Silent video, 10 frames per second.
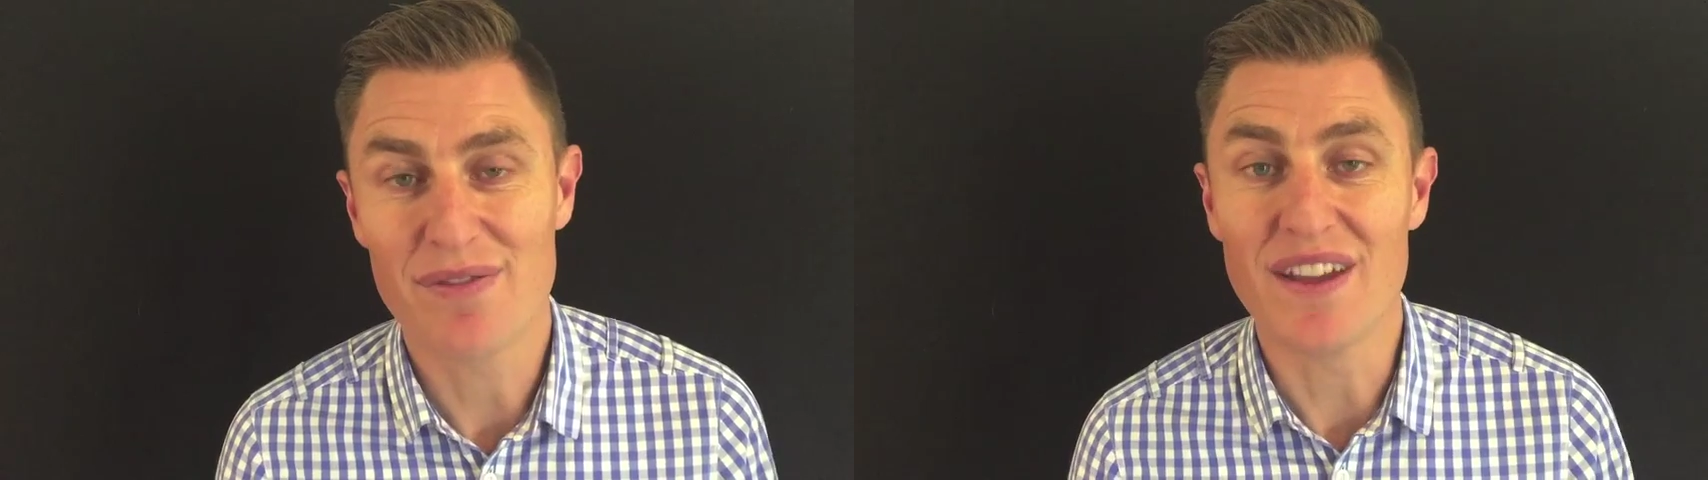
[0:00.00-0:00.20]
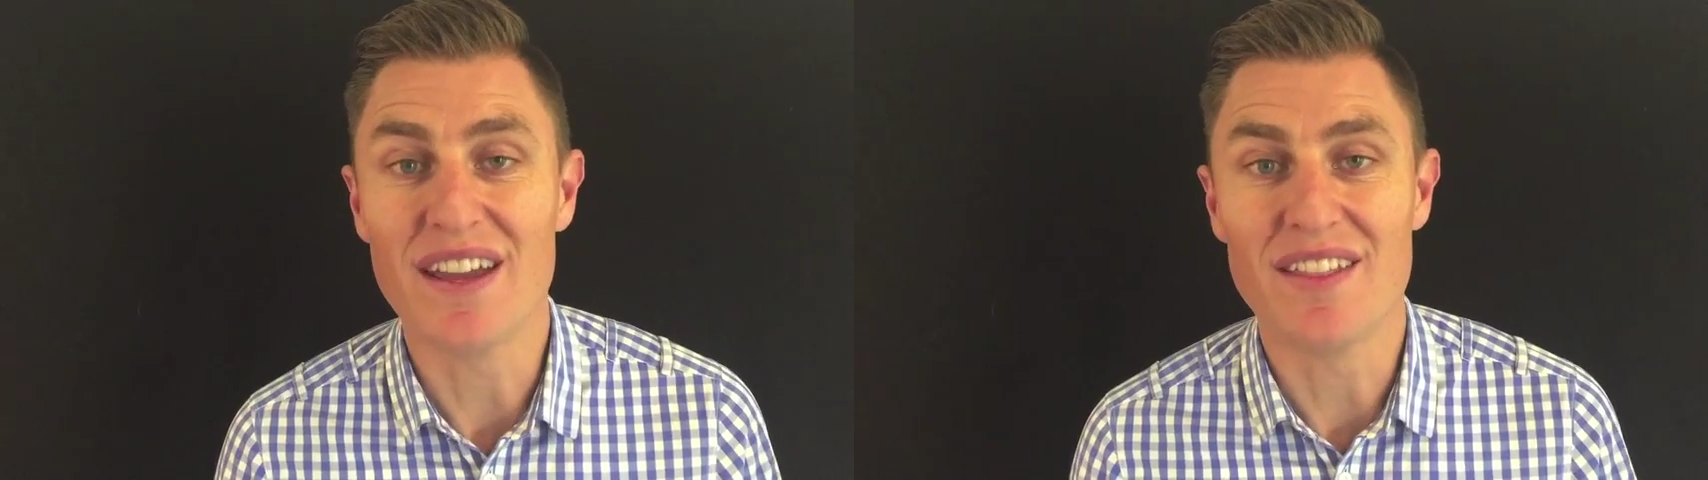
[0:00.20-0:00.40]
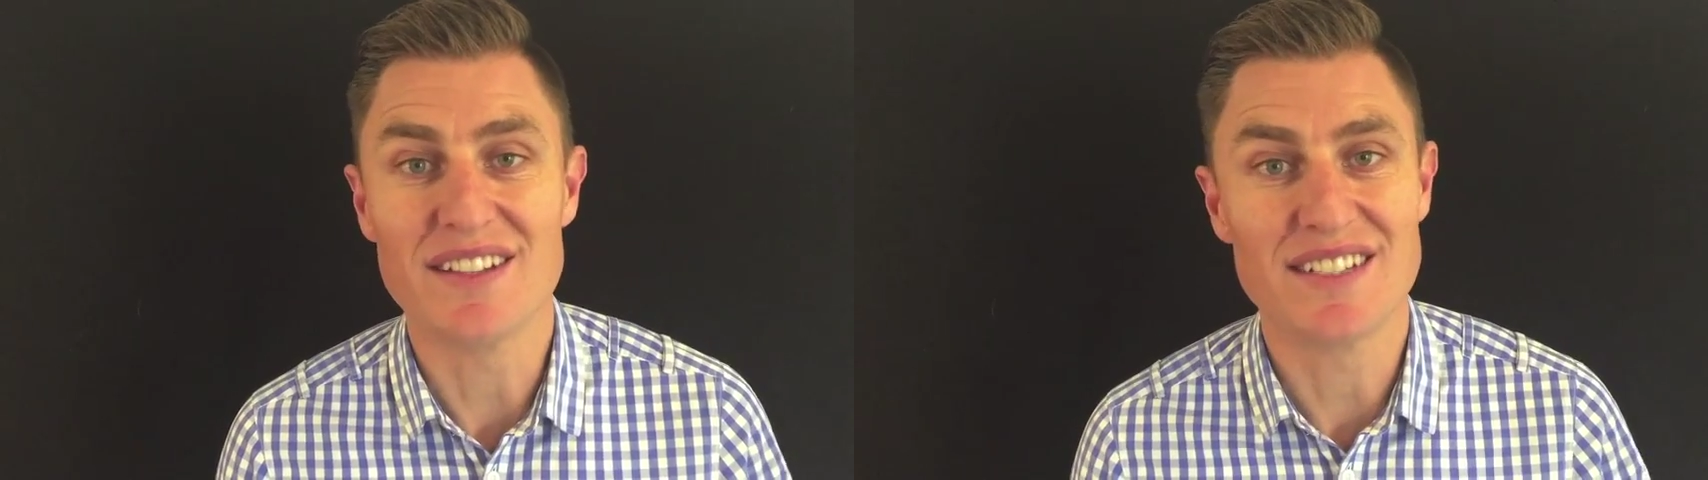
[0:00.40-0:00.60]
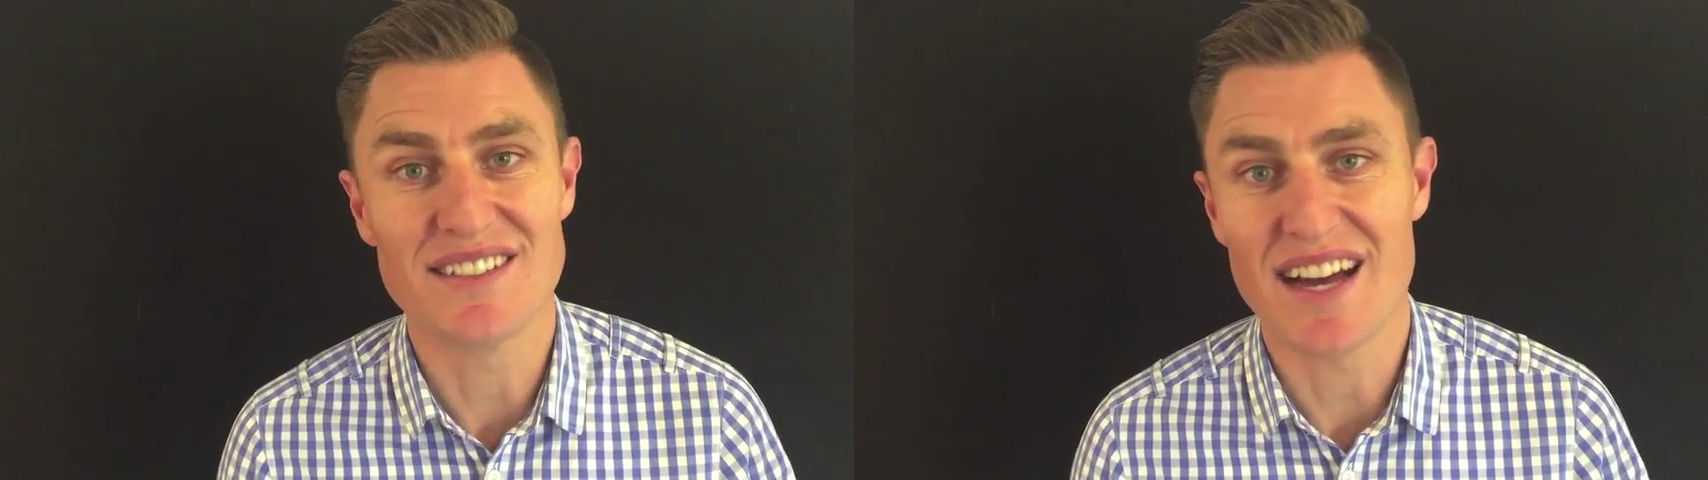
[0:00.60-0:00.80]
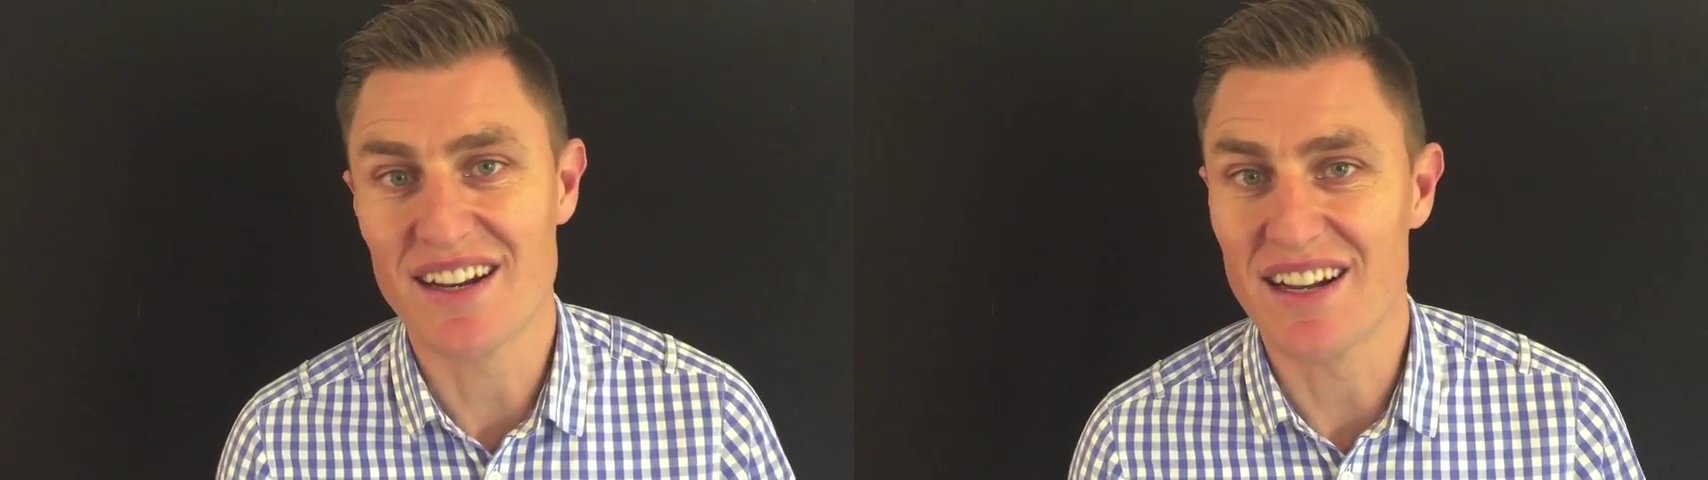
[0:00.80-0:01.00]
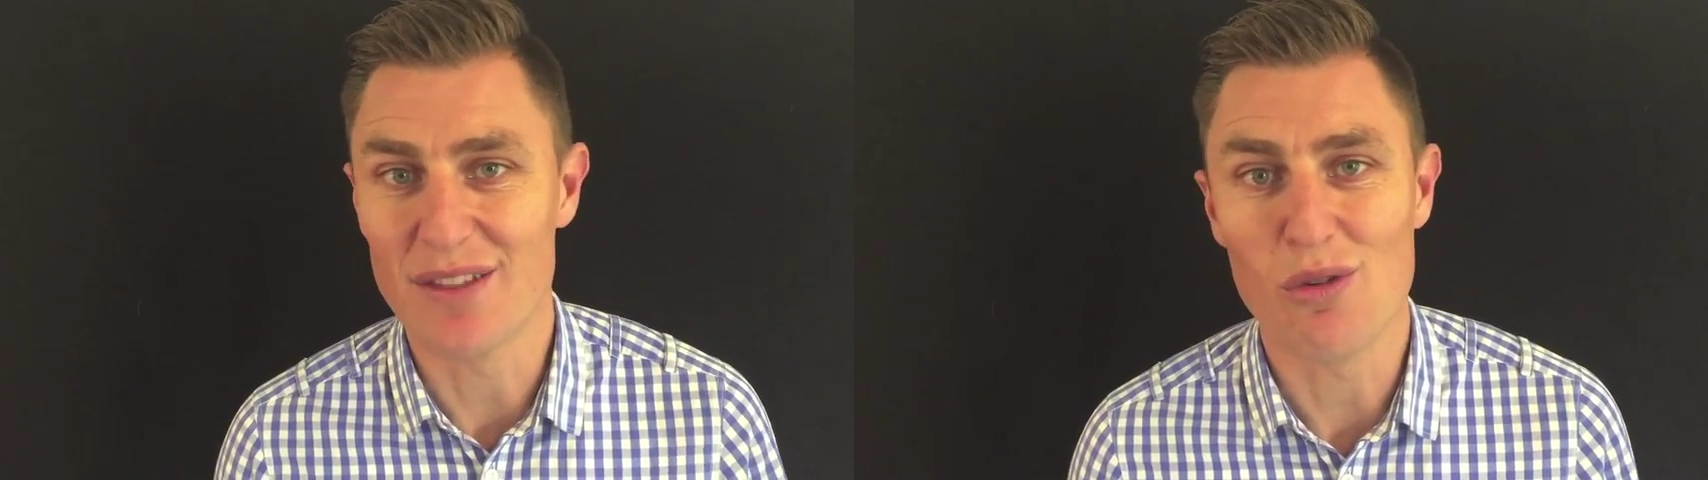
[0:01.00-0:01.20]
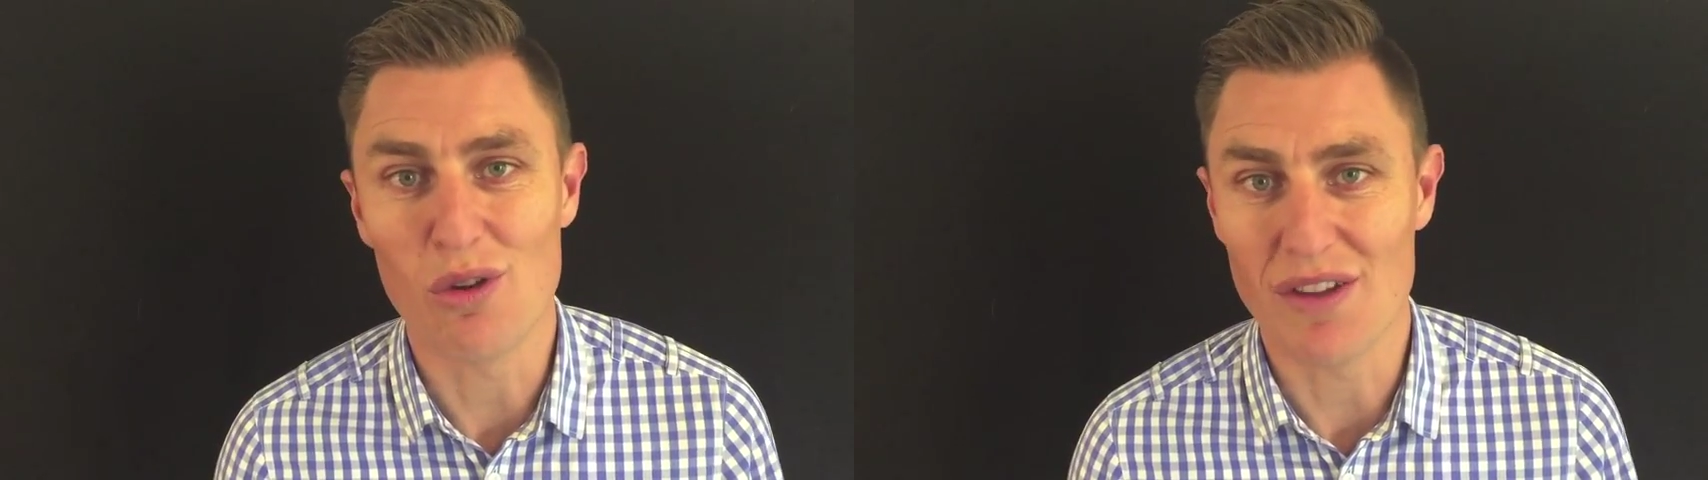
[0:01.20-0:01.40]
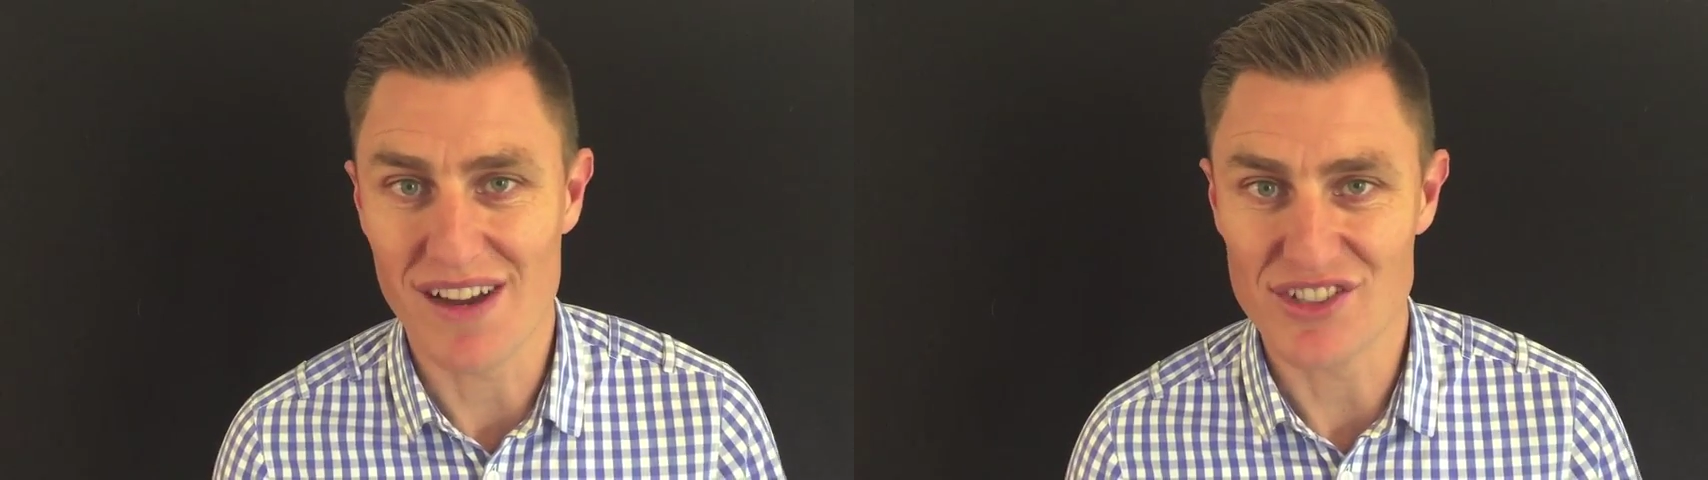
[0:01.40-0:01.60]
fear that sits underneath
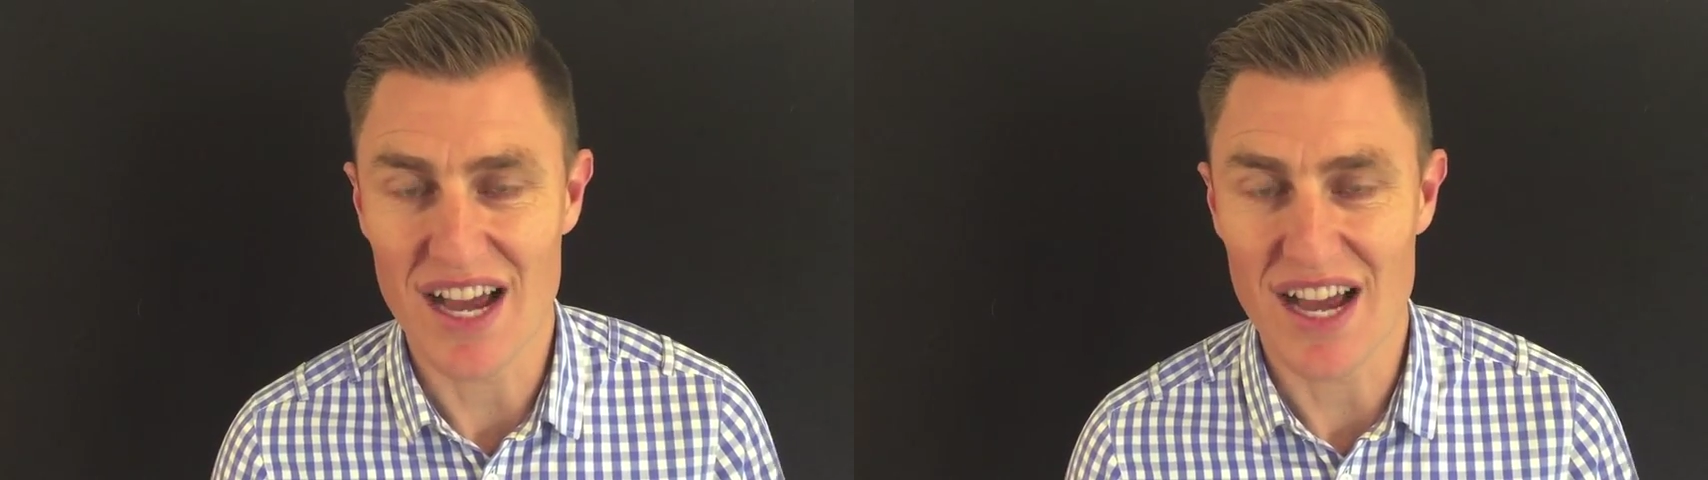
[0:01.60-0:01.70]
all of our